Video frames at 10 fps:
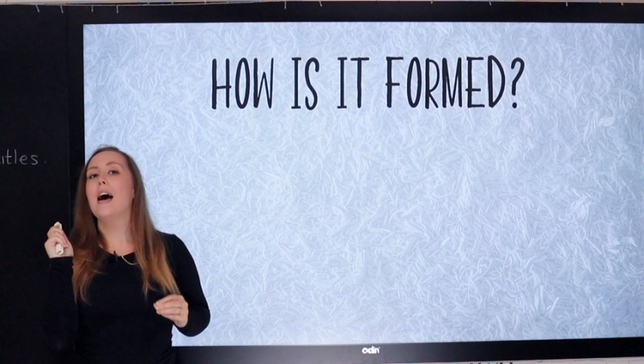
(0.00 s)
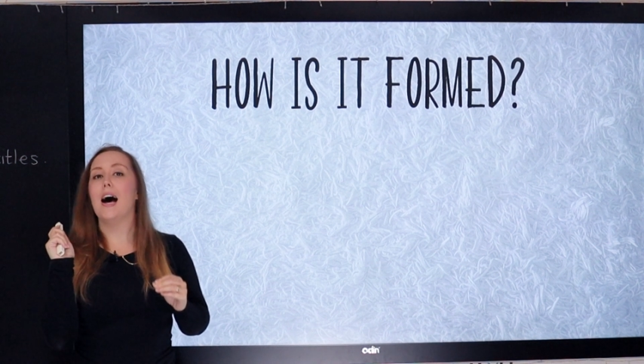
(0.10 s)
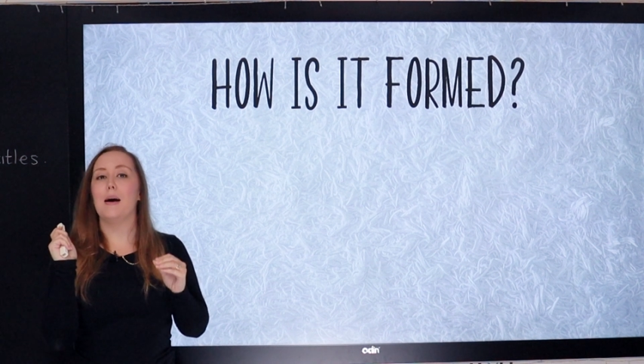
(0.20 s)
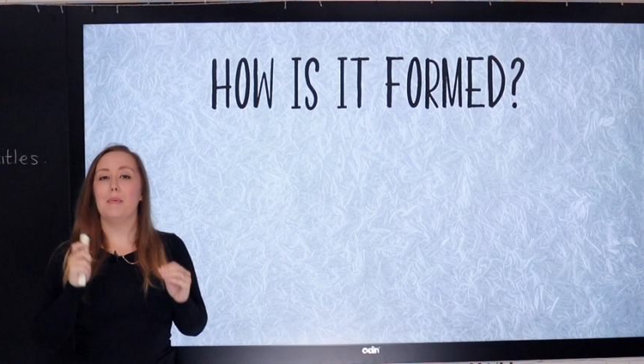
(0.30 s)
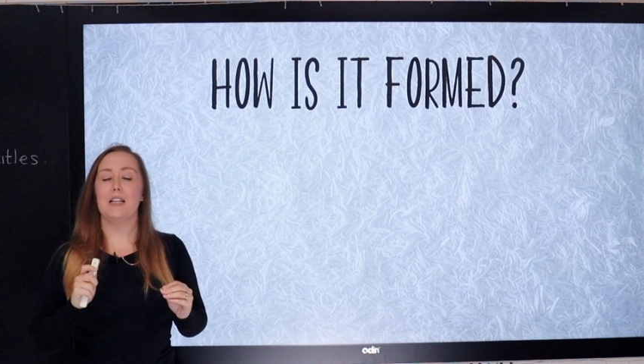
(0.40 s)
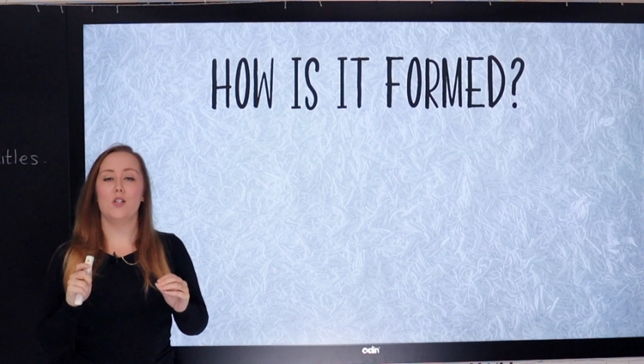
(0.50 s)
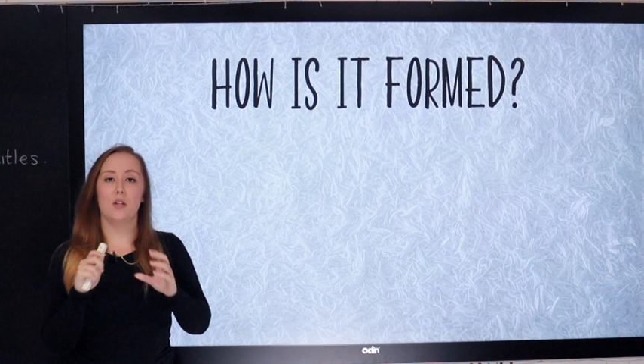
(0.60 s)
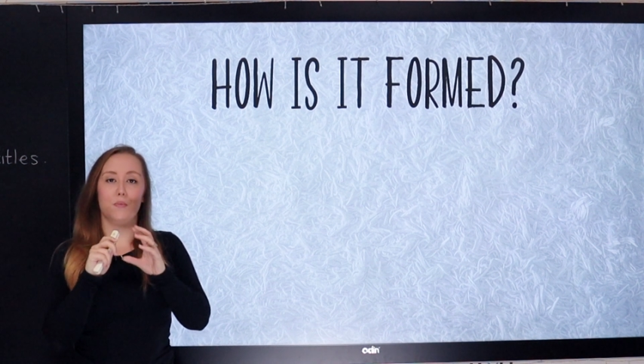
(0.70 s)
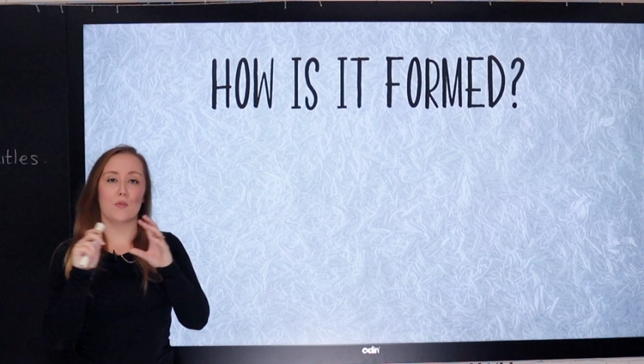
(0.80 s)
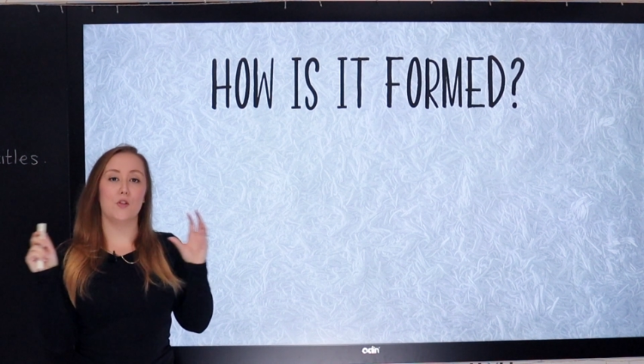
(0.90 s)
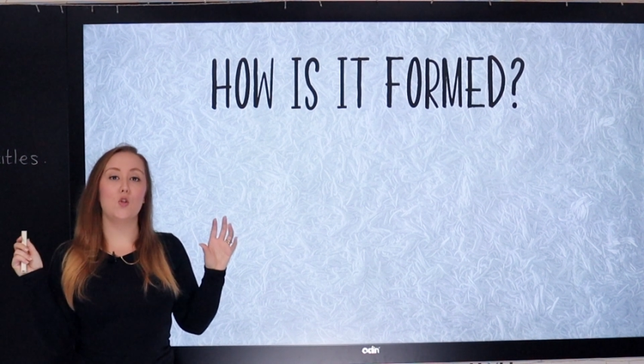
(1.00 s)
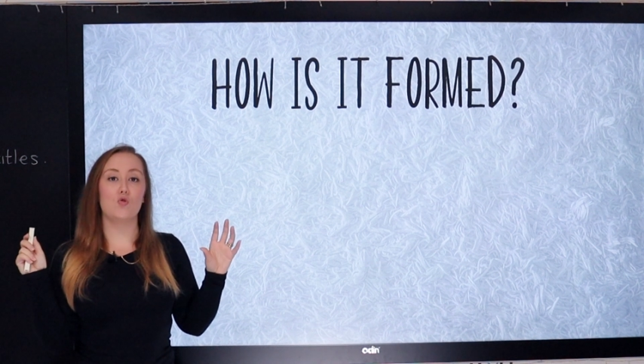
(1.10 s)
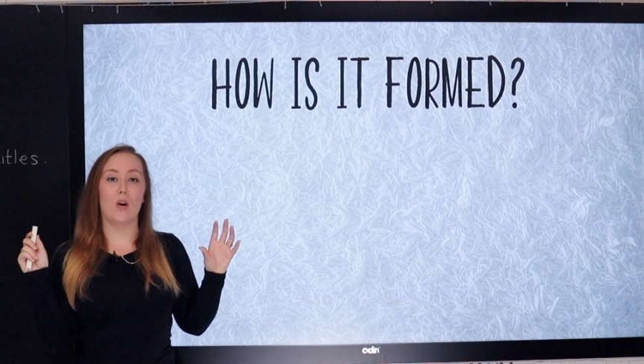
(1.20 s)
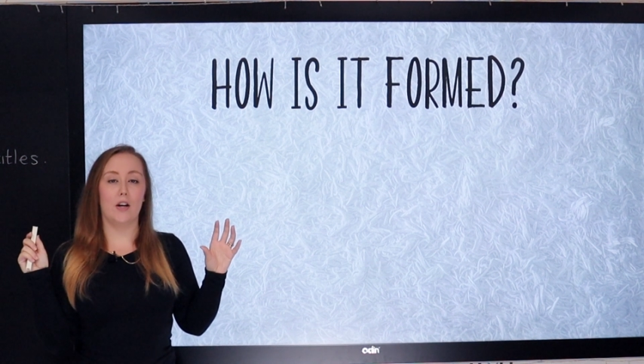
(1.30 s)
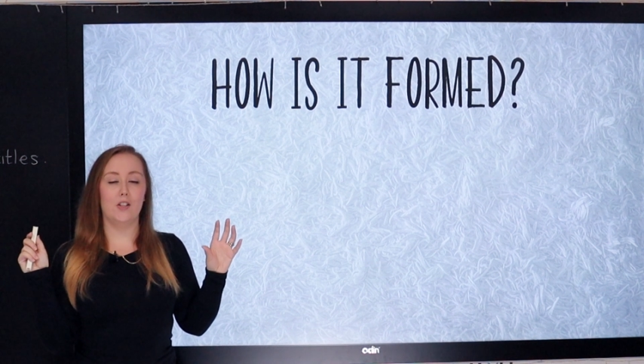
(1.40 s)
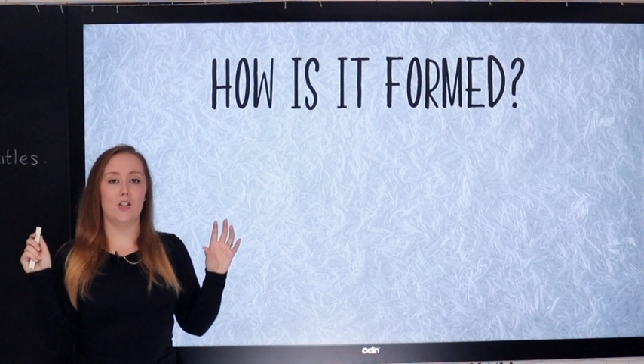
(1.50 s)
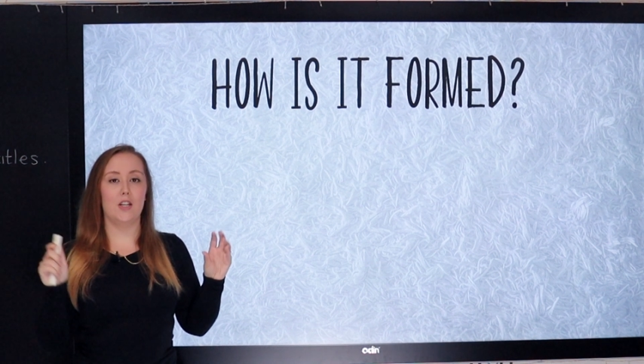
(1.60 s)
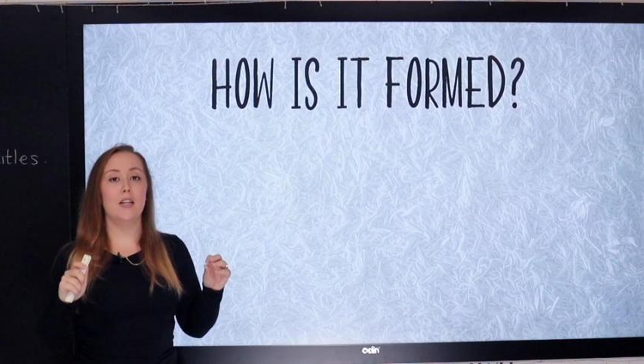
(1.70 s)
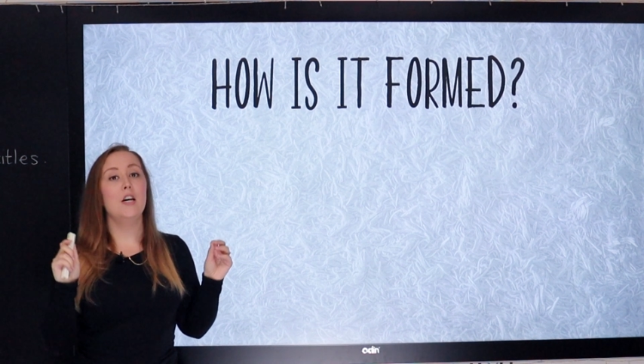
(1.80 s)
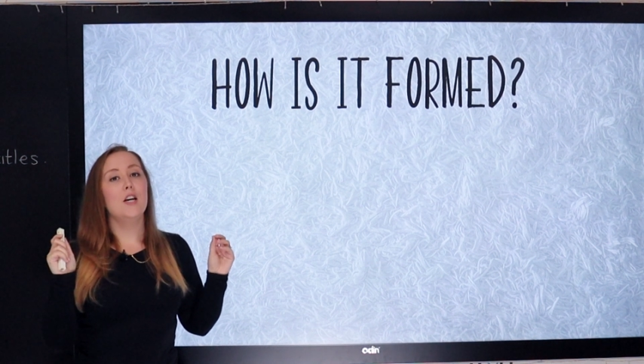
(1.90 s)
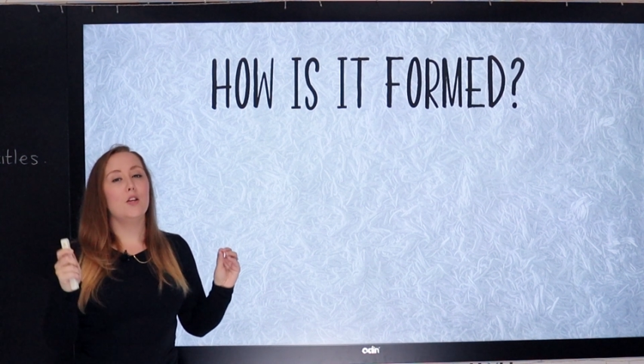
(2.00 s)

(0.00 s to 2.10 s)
um, in terms of structure.